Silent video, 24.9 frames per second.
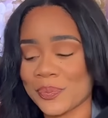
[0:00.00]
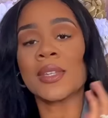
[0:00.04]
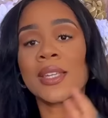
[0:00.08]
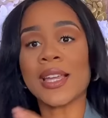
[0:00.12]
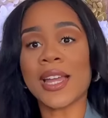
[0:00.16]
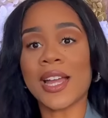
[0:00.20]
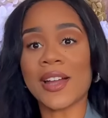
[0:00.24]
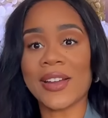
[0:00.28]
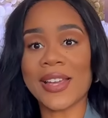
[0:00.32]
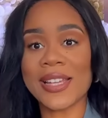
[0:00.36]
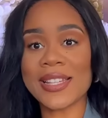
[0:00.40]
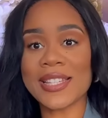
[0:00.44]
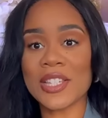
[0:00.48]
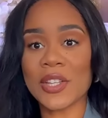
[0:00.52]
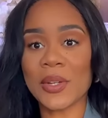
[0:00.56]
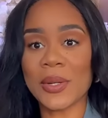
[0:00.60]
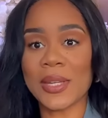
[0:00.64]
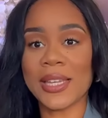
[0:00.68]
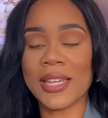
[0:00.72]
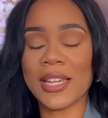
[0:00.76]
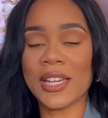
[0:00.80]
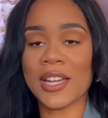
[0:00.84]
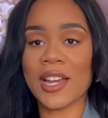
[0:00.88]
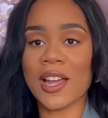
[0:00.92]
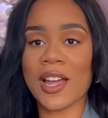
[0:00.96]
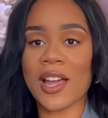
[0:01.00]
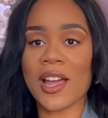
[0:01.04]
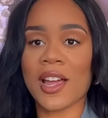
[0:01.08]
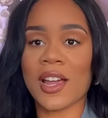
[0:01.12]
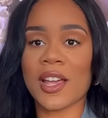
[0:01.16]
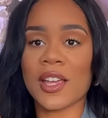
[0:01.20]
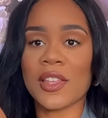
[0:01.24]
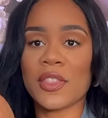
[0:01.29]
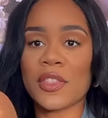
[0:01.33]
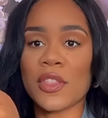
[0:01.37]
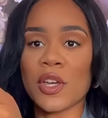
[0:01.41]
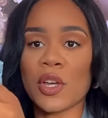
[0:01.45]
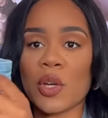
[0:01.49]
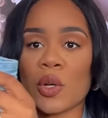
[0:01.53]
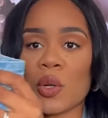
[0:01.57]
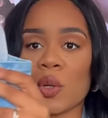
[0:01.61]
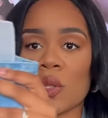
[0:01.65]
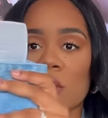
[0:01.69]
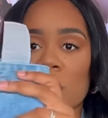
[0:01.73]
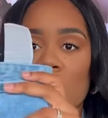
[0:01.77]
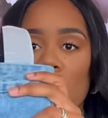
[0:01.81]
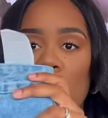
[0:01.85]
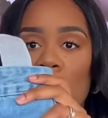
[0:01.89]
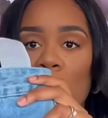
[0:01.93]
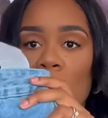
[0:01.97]
All right, so here are
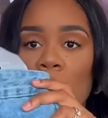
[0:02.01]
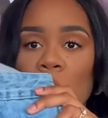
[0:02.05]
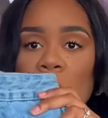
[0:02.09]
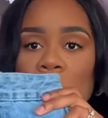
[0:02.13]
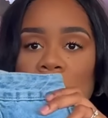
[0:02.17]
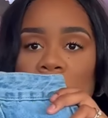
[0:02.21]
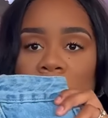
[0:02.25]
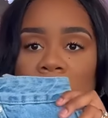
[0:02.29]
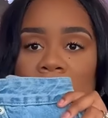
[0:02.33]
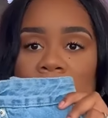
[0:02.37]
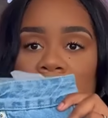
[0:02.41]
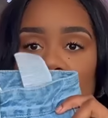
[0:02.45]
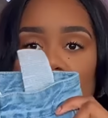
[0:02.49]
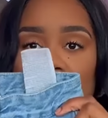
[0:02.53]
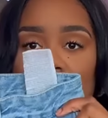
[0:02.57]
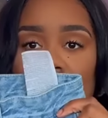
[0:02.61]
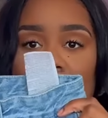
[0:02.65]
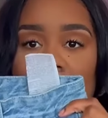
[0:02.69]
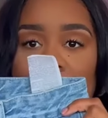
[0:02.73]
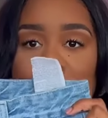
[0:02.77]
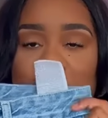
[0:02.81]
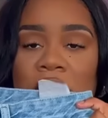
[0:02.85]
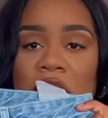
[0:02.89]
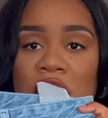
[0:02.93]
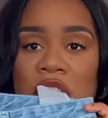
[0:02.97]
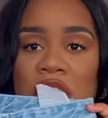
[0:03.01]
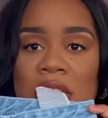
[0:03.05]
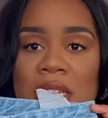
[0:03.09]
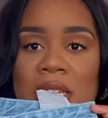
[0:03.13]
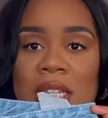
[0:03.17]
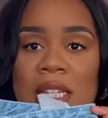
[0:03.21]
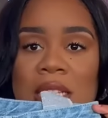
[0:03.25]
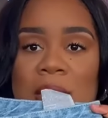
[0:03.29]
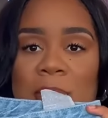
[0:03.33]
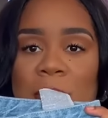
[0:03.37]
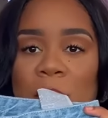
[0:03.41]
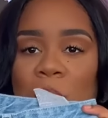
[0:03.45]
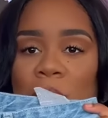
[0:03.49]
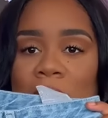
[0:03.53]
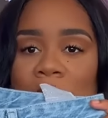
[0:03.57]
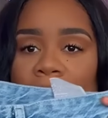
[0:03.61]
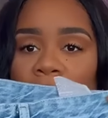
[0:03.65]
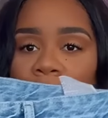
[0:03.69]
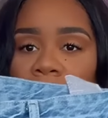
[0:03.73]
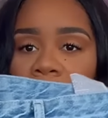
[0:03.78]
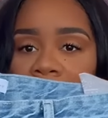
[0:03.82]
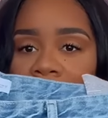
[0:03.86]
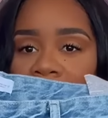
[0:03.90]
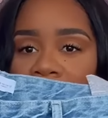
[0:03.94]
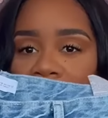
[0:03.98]
those old Zara jeans, but what I
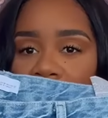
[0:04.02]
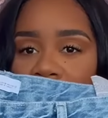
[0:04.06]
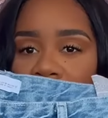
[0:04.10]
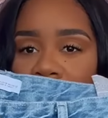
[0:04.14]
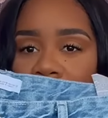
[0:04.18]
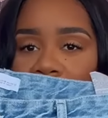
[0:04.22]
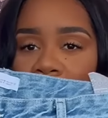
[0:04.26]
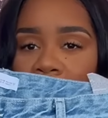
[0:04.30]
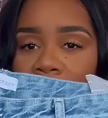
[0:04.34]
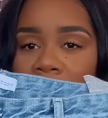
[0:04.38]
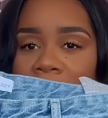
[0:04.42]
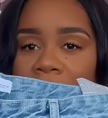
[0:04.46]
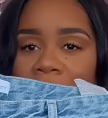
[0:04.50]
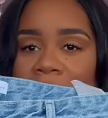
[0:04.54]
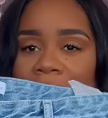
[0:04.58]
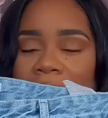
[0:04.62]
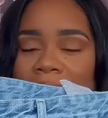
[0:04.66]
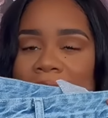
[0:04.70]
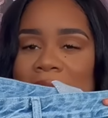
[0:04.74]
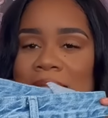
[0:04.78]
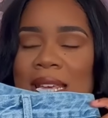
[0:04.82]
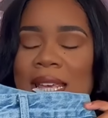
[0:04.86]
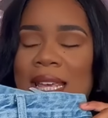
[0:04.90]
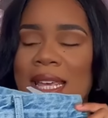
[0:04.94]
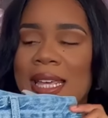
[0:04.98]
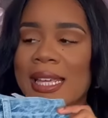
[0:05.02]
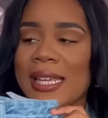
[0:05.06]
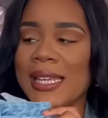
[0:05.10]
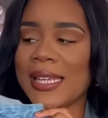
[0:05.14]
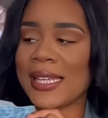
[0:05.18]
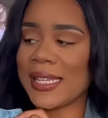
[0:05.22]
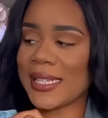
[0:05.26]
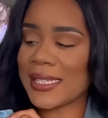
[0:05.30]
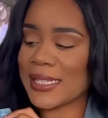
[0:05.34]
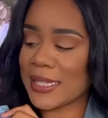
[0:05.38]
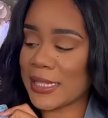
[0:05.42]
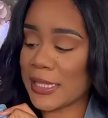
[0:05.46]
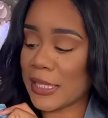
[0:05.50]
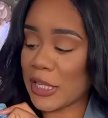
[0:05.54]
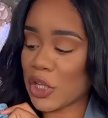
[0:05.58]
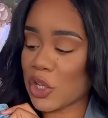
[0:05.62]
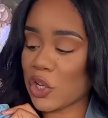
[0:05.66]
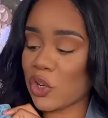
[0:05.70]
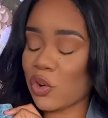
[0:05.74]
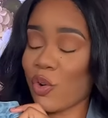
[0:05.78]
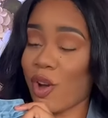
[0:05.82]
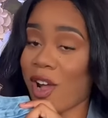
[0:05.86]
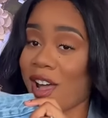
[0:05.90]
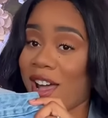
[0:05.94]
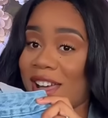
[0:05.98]
wanted to show you guys is the
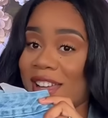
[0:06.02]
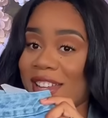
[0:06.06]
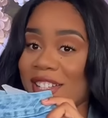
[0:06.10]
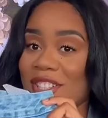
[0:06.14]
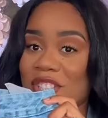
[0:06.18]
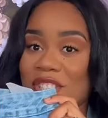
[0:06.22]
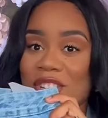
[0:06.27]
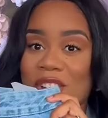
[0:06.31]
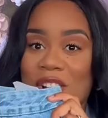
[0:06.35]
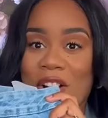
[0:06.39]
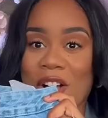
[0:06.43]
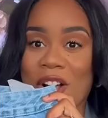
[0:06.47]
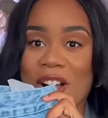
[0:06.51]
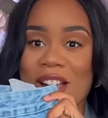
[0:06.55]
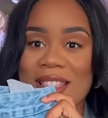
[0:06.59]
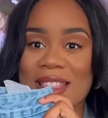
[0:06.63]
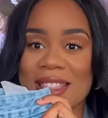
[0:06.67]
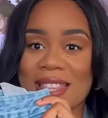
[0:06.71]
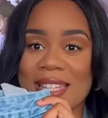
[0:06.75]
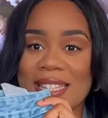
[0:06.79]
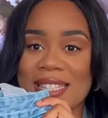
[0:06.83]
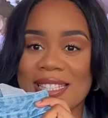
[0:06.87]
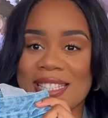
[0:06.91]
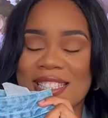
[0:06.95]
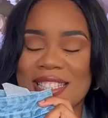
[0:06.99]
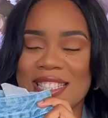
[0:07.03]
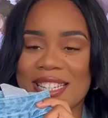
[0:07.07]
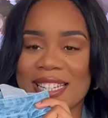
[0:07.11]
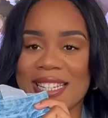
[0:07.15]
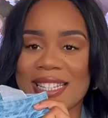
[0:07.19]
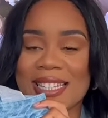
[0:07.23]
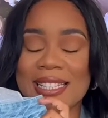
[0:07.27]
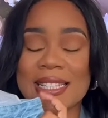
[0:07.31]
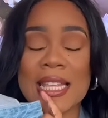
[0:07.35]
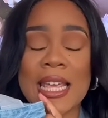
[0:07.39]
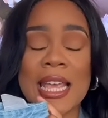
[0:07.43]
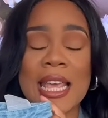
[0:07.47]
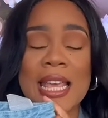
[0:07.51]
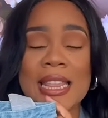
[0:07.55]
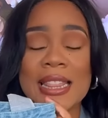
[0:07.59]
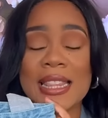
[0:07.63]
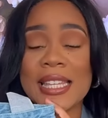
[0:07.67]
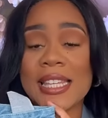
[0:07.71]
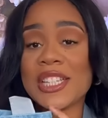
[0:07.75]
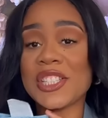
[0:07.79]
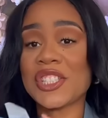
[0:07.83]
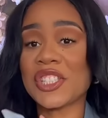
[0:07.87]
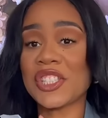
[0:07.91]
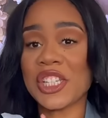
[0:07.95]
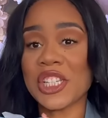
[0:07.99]
crotch on these jeans.
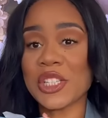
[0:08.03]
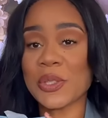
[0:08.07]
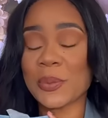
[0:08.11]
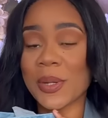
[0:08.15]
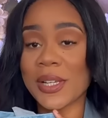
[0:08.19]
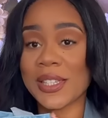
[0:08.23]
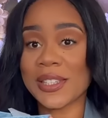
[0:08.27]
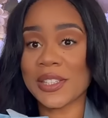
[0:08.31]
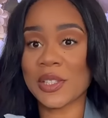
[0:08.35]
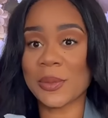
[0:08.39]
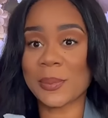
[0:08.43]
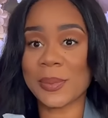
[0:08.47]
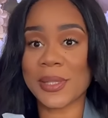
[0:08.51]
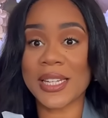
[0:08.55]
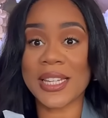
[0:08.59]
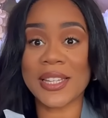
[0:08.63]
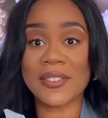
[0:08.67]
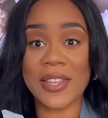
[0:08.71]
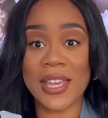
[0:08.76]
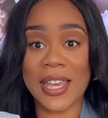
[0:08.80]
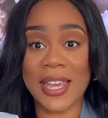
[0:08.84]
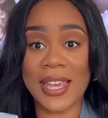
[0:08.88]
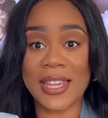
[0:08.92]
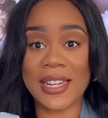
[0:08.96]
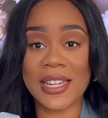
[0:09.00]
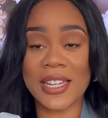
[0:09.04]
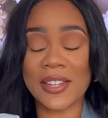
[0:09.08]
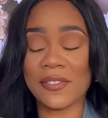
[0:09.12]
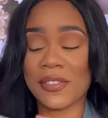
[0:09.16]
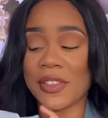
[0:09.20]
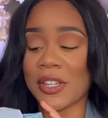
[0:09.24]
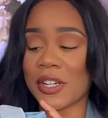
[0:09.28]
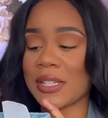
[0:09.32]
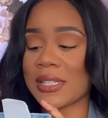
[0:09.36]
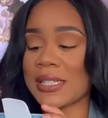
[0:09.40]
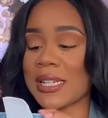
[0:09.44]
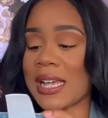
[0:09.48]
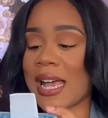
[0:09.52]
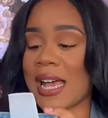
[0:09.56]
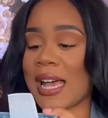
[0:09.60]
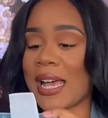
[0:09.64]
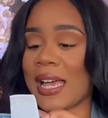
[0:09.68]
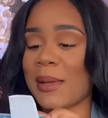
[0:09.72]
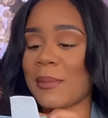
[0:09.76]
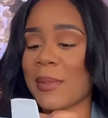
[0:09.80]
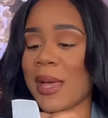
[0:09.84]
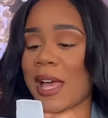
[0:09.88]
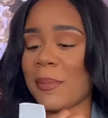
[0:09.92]
These jeans were a little bit ahead of their time.